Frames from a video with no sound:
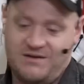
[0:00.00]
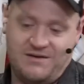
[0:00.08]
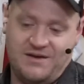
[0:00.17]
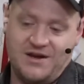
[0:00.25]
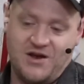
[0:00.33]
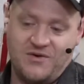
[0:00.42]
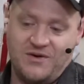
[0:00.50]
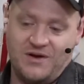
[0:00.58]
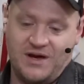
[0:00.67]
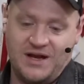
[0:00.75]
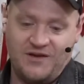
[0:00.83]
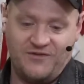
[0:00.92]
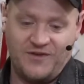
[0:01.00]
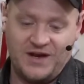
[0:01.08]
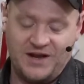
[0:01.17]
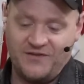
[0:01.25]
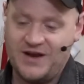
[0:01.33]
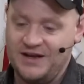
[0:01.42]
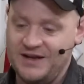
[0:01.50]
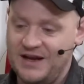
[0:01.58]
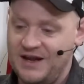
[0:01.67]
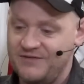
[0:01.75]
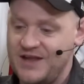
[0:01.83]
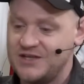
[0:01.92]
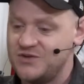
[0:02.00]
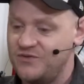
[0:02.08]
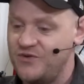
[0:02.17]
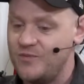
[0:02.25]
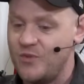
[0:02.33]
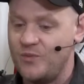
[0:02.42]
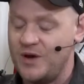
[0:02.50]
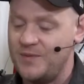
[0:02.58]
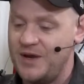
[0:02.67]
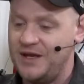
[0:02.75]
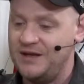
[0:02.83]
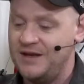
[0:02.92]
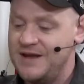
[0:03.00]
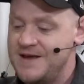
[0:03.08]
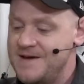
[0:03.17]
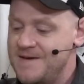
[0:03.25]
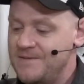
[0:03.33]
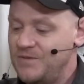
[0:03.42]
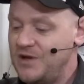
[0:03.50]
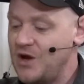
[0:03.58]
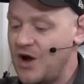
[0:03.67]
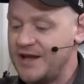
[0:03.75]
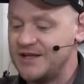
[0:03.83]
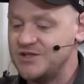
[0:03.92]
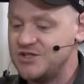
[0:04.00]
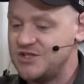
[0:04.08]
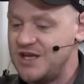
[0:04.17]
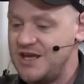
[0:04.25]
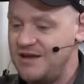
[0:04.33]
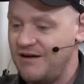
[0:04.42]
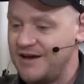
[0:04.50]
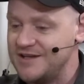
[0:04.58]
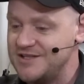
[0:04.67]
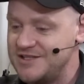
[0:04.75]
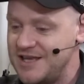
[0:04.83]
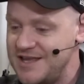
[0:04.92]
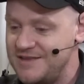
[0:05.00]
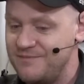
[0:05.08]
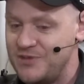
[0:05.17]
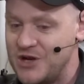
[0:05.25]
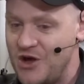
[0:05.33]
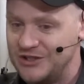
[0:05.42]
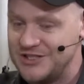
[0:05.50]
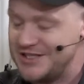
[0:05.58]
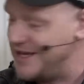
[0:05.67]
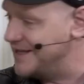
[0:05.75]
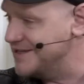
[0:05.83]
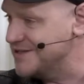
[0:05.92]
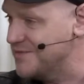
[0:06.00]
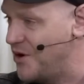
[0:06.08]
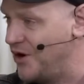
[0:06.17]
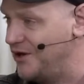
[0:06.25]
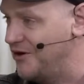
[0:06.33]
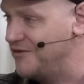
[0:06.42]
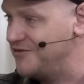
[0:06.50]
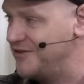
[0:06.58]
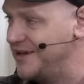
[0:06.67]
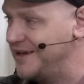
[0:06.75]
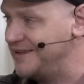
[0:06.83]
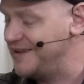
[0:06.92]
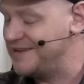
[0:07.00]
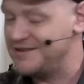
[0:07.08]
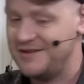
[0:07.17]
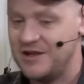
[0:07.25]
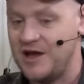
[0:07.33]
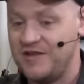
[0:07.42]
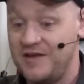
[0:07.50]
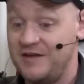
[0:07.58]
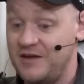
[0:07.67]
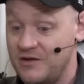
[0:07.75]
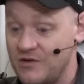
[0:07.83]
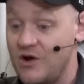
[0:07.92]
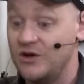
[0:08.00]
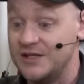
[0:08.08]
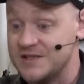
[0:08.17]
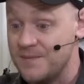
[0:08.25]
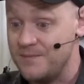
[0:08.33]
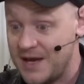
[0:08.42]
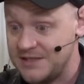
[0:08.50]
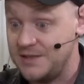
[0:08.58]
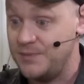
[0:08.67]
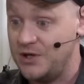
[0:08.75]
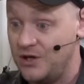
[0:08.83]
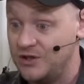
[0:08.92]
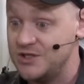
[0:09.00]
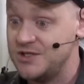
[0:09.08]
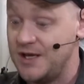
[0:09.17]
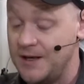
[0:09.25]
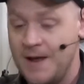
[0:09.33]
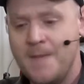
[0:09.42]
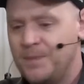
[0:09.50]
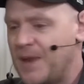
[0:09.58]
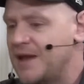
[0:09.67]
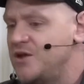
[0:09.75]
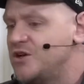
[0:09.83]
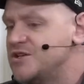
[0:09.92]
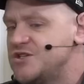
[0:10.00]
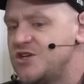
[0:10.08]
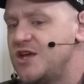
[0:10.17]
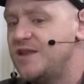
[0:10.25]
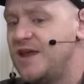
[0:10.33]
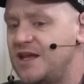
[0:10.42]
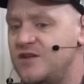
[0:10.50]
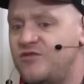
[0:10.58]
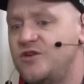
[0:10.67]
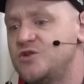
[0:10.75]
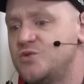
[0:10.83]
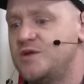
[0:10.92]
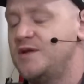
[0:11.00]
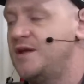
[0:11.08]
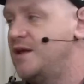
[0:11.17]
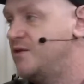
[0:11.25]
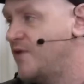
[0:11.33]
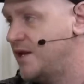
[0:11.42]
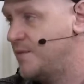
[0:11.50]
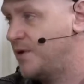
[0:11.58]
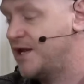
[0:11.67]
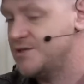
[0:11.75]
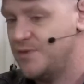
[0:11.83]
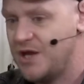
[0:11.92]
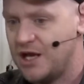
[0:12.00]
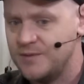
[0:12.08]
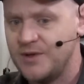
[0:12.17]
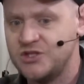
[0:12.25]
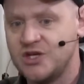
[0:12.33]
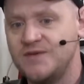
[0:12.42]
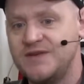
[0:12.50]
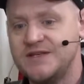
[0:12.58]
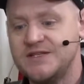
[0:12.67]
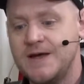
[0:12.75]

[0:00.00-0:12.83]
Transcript: you know, I love I love England, I love national football, but I mean you know, I can see I can see the banana skins a mile off, and I think I think Iran is a massive banana skin, and you can see in the interviews with the Iranian players. I mean, Bash gave this